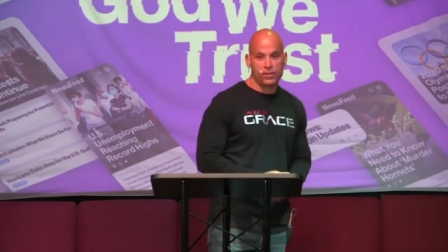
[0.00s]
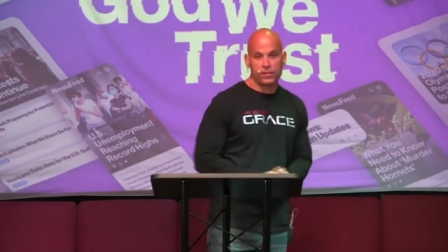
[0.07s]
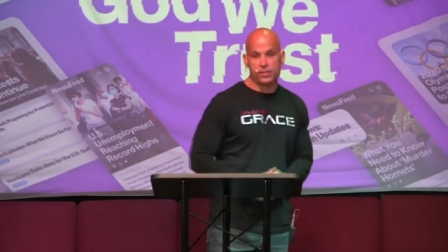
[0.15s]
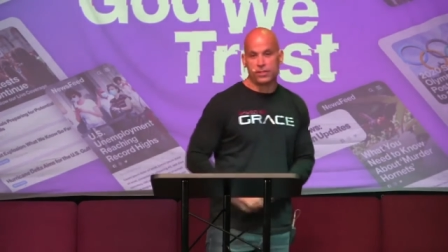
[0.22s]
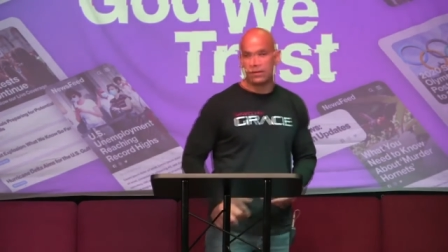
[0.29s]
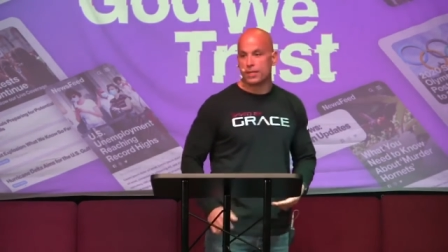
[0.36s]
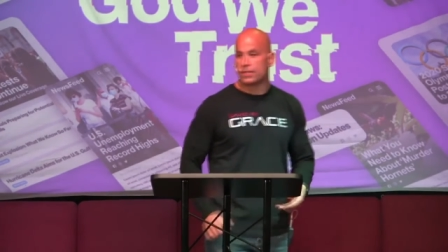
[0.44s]
this
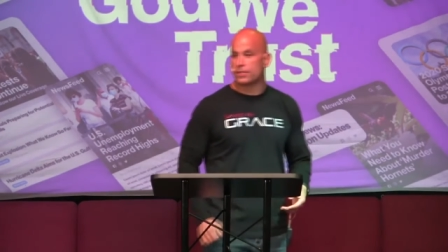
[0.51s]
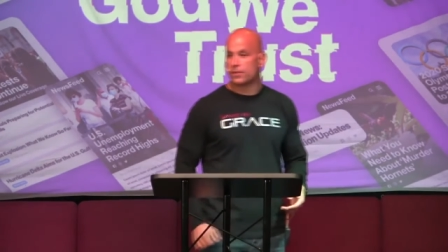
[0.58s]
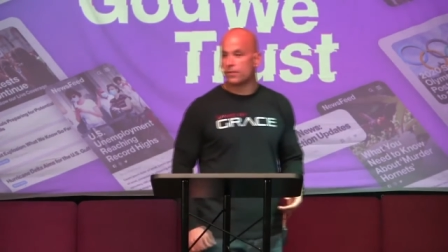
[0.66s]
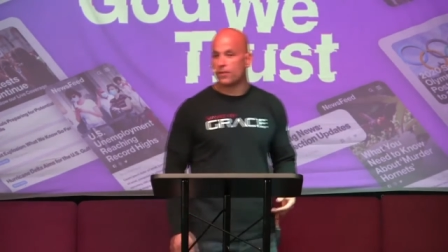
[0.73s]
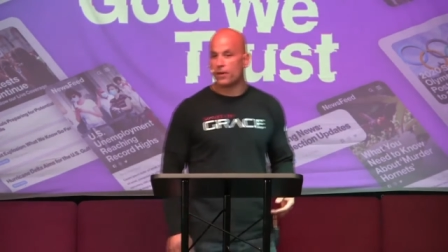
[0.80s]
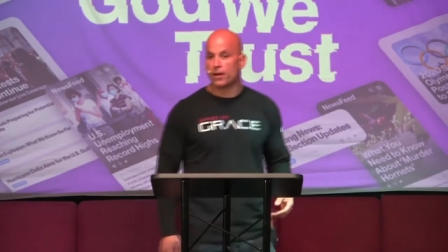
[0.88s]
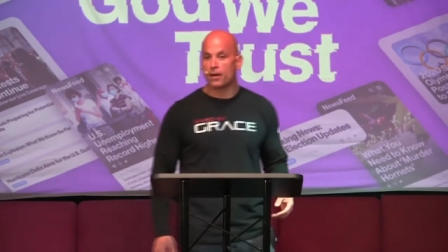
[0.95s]
series so
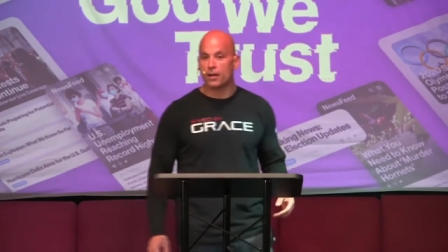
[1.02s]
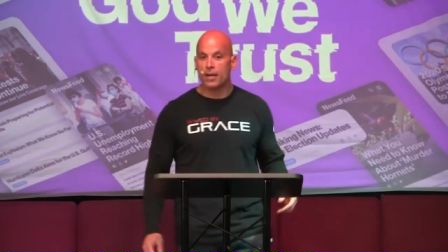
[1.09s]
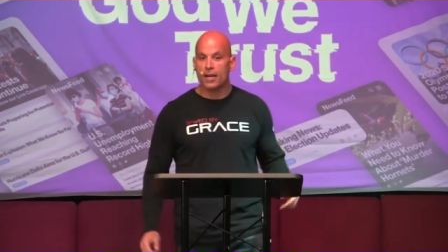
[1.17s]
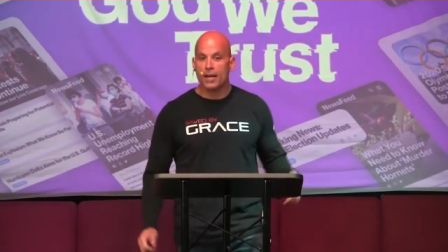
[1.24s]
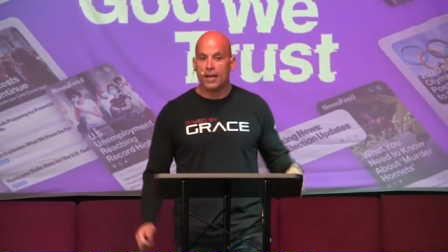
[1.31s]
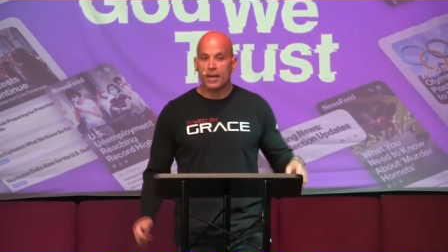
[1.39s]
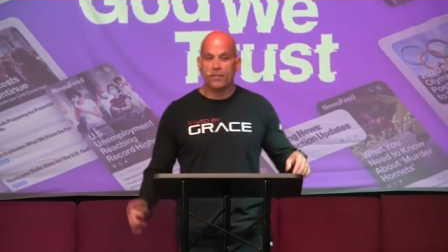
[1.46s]
far?
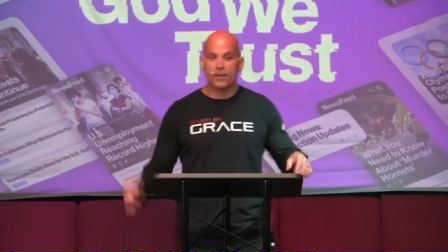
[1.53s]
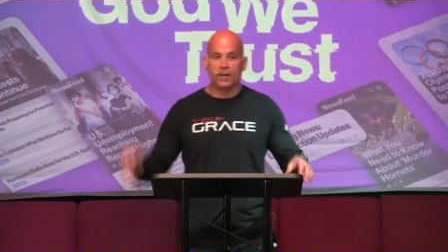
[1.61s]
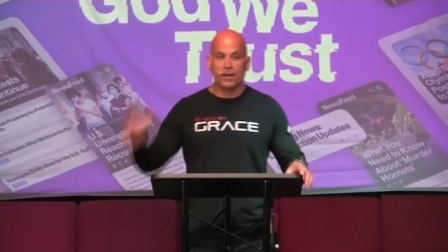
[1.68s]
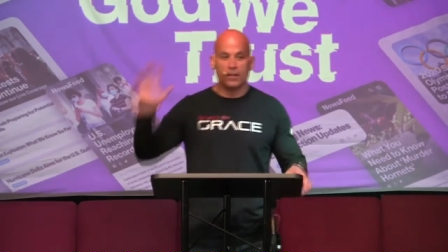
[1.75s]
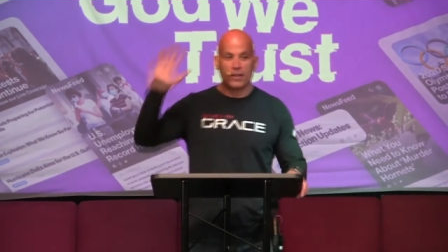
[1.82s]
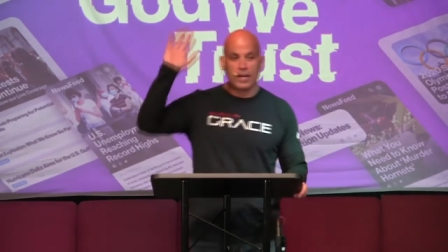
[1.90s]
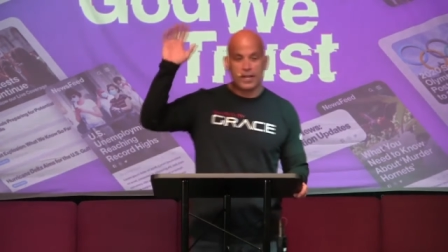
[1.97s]
If you're
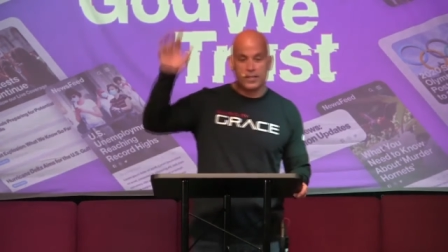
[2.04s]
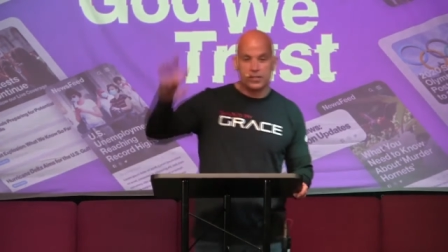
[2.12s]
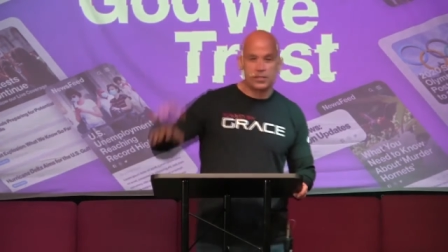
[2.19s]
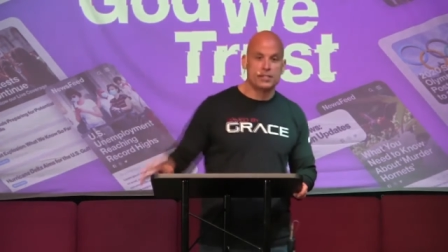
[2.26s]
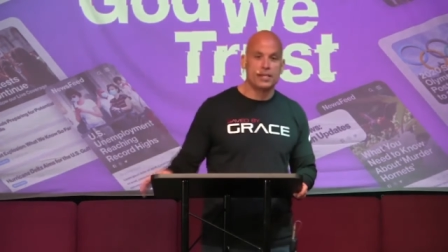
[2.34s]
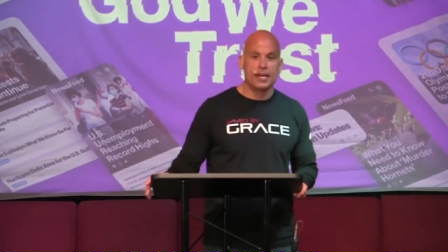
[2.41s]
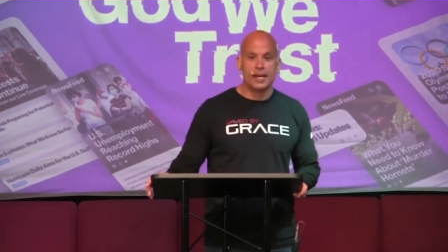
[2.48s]
online,
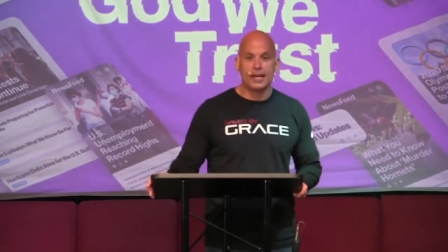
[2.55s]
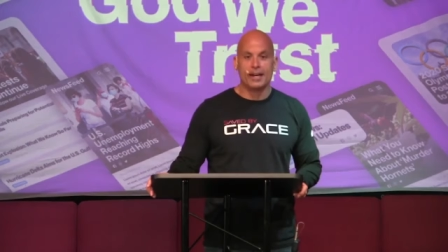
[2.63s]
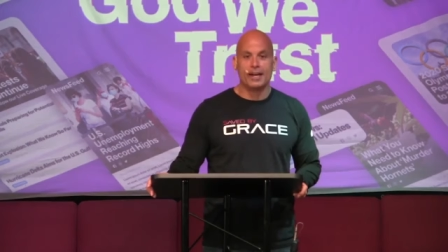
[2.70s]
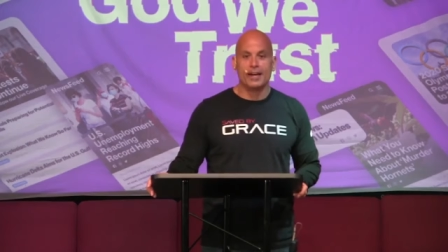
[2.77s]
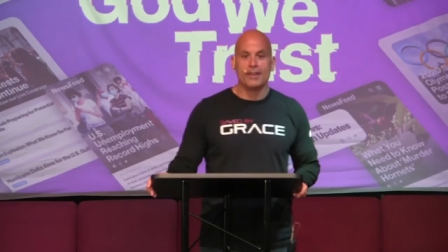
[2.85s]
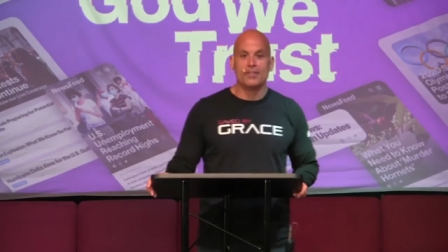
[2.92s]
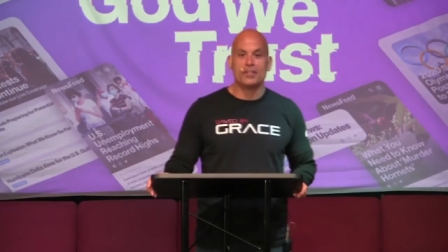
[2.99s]
just say, uh,
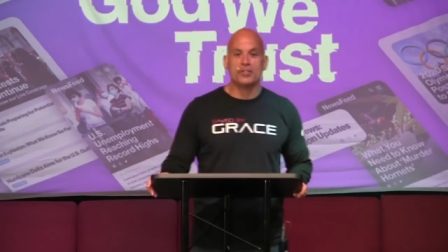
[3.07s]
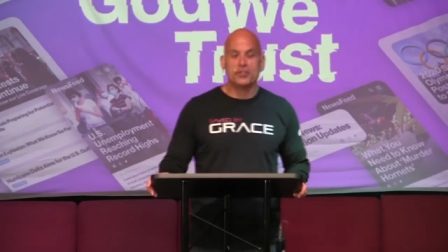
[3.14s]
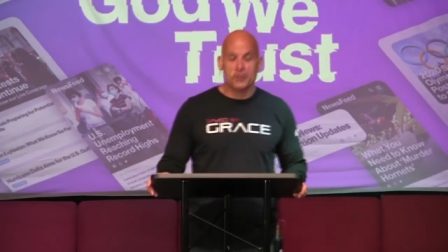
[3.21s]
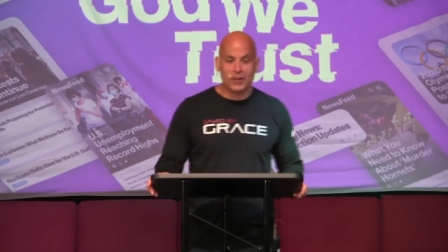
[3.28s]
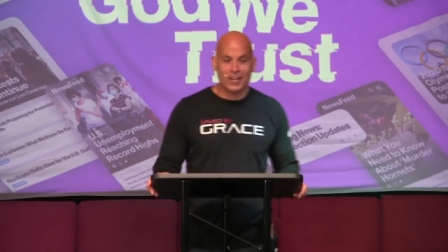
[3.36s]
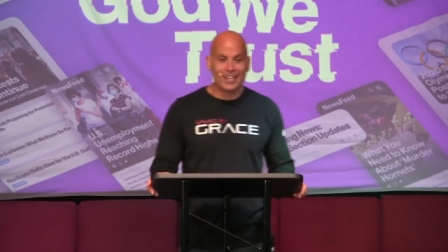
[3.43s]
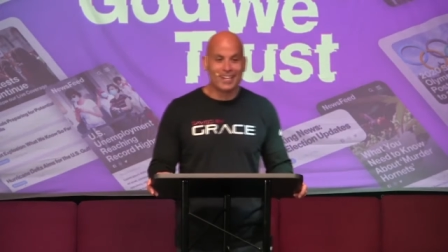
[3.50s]
I've
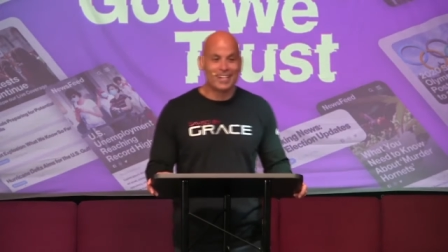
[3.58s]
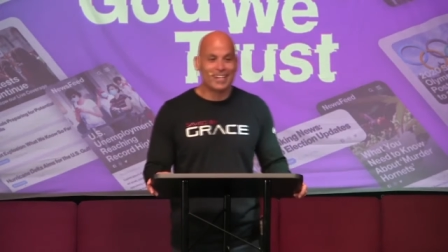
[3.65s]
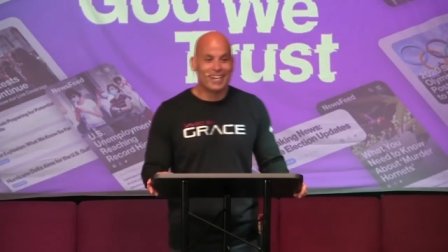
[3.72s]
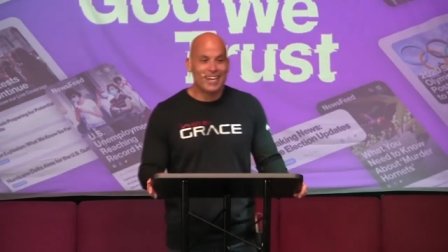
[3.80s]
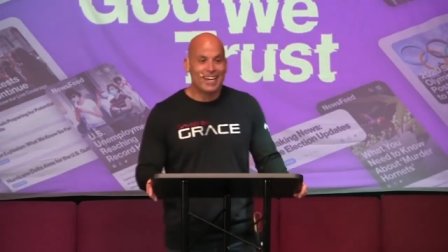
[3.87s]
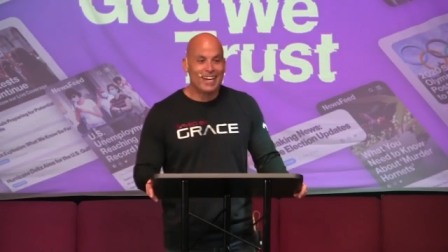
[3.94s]
enjoyed it.